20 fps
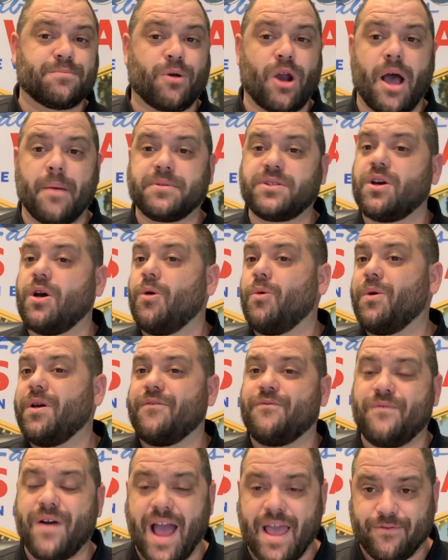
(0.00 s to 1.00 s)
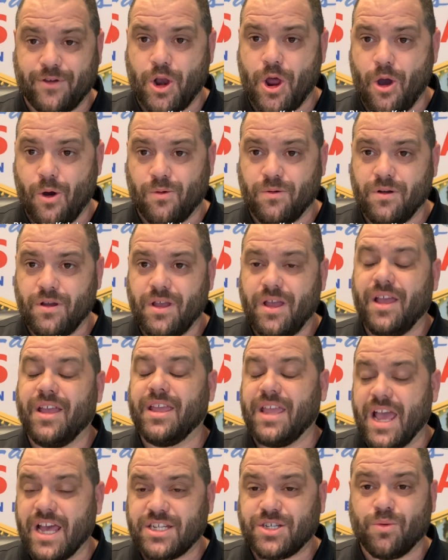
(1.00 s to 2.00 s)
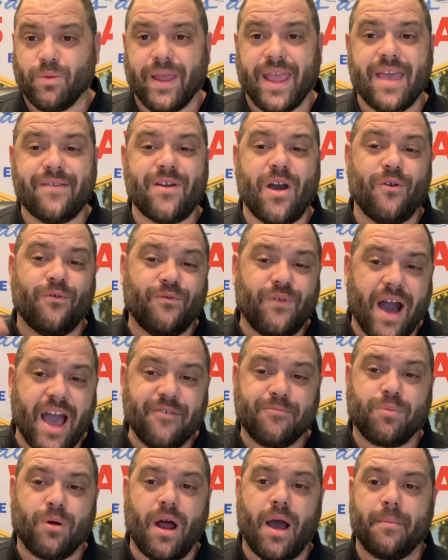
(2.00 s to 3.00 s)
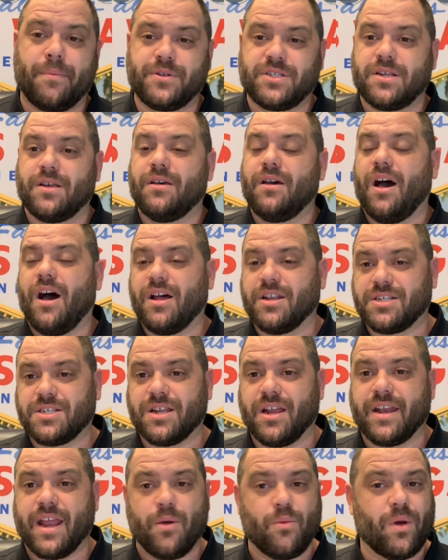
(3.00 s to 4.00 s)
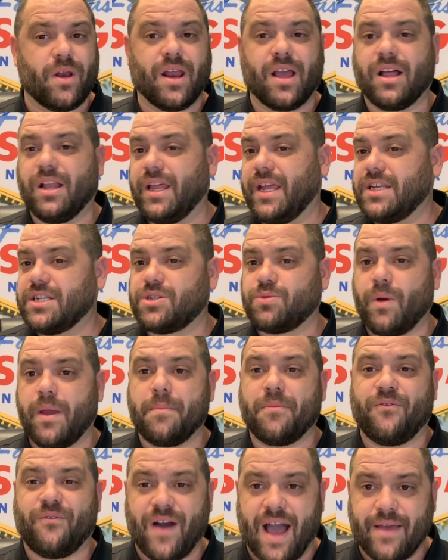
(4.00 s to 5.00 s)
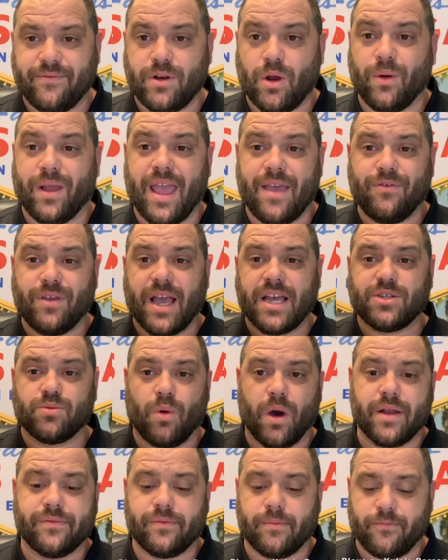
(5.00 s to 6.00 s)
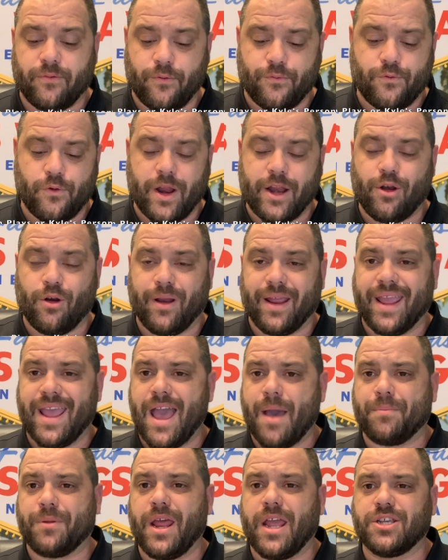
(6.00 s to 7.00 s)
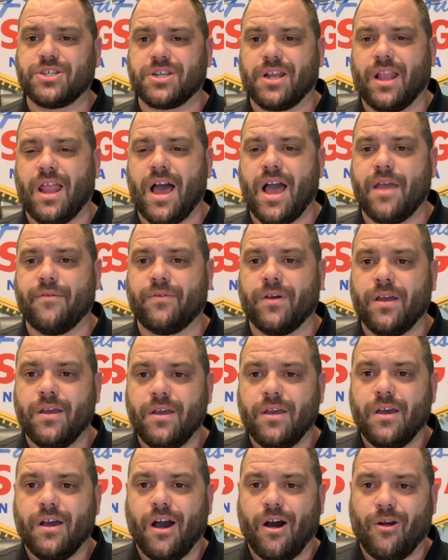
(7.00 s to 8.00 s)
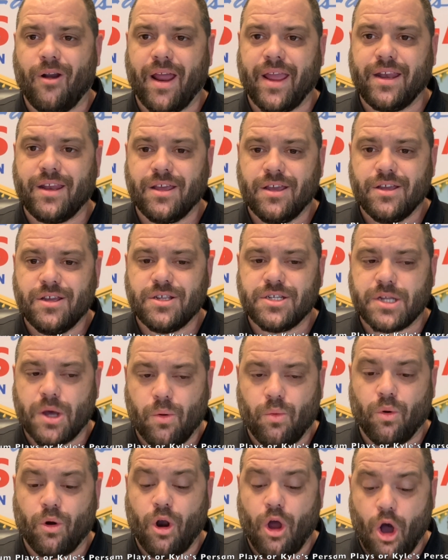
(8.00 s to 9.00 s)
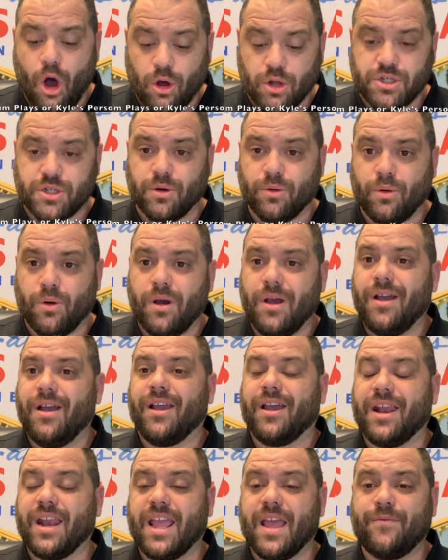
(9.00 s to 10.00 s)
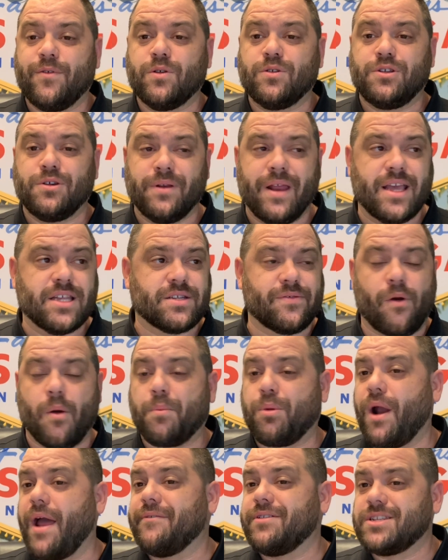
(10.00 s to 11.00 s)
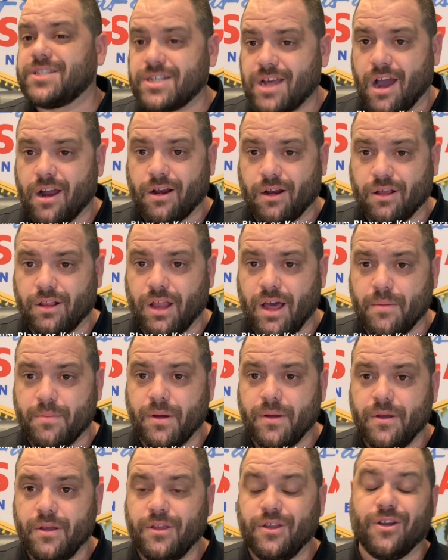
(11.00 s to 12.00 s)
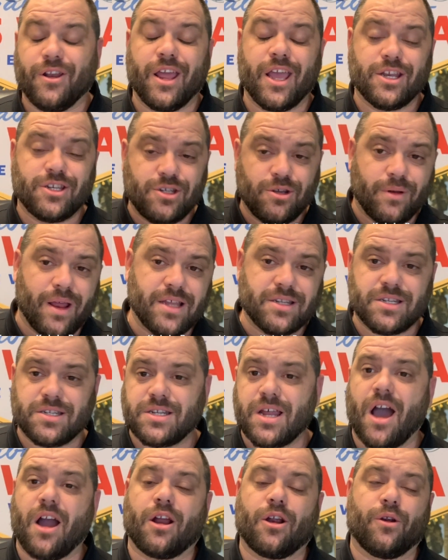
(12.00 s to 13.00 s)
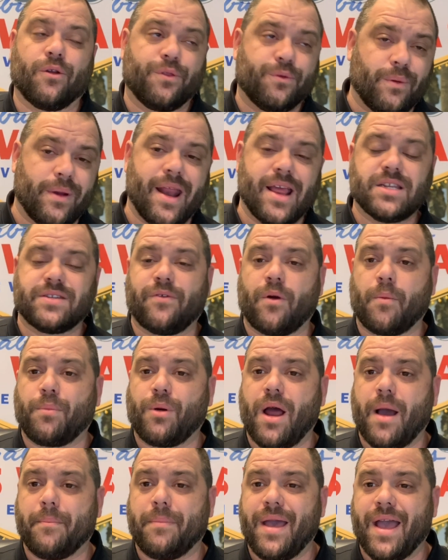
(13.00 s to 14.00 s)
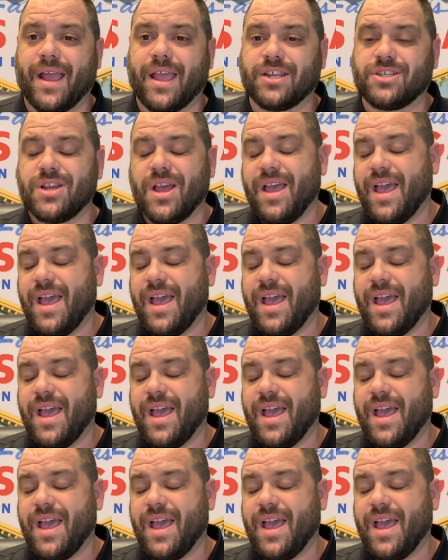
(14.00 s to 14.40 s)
props went 5-0. Yes, we gave out 5 props on Sunday, went a clean sweep, 5-0, gave you guys one of them for free during Cap Nation Live. All right, so we're also going to give you 2 days of our private soccer club. You're going to get 2 days of soccer, 3 days of our prop package,